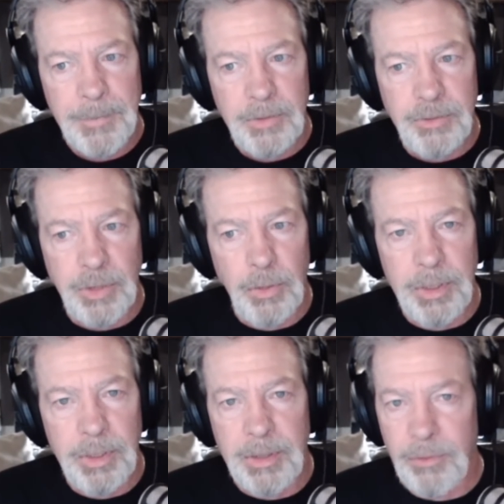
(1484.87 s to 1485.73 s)
So
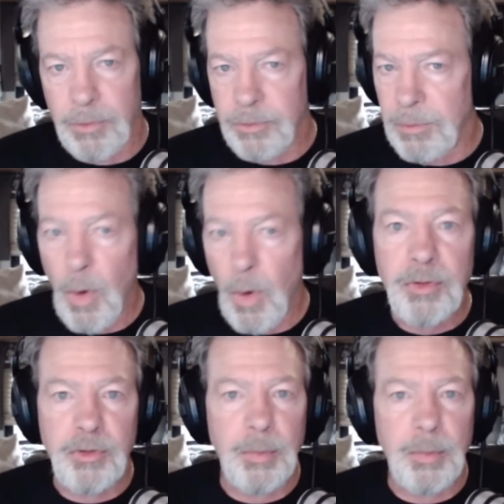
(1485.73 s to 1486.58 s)
there's some
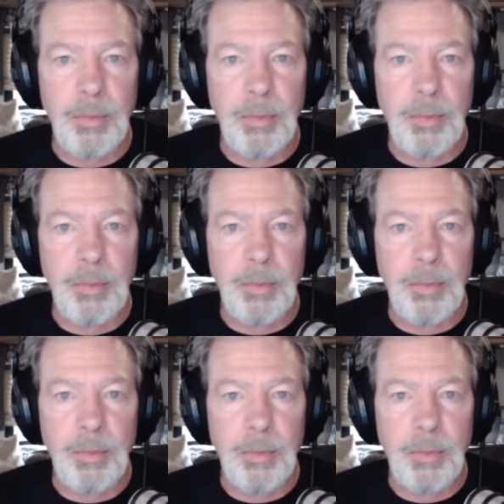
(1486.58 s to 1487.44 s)
open space in there. There
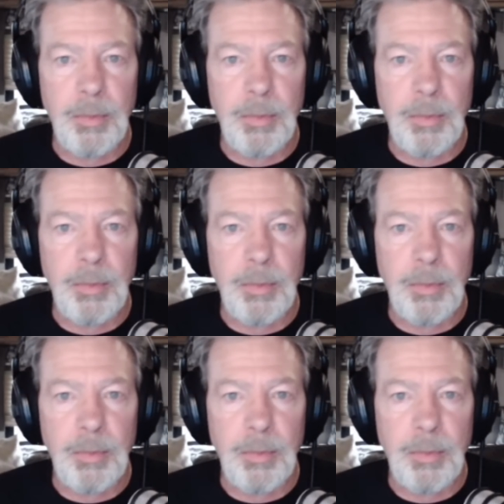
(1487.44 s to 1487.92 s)
has to be.